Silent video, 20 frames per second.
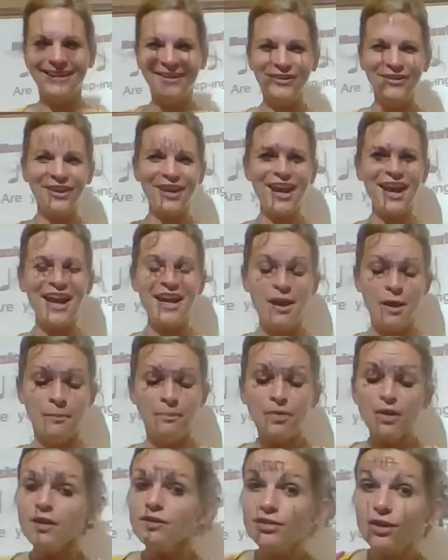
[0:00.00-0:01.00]
Okay,
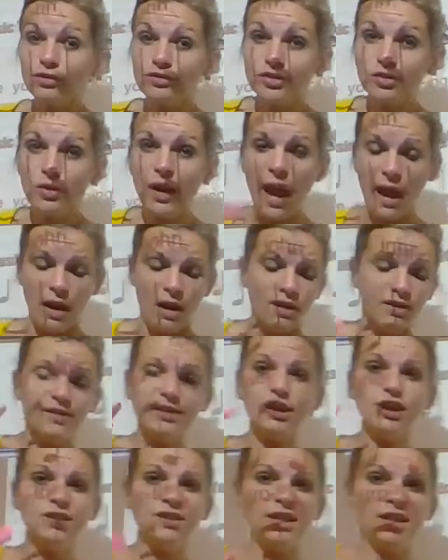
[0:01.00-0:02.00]
don't do it.
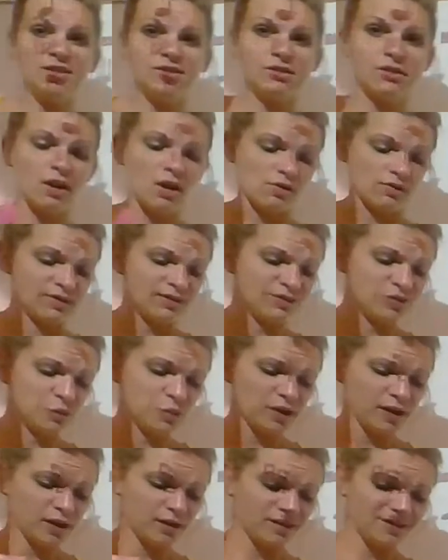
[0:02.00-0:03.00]
Seriously, it's gross. It's
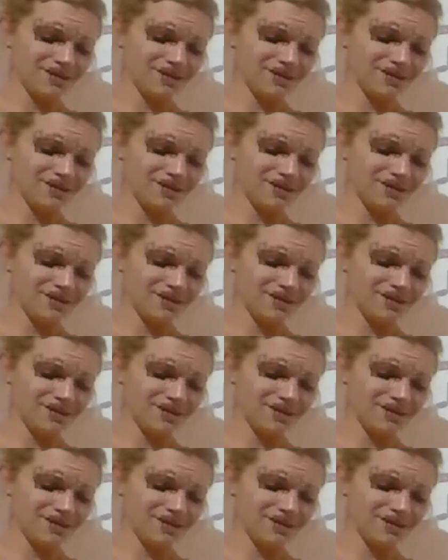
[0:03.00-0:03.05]
weird.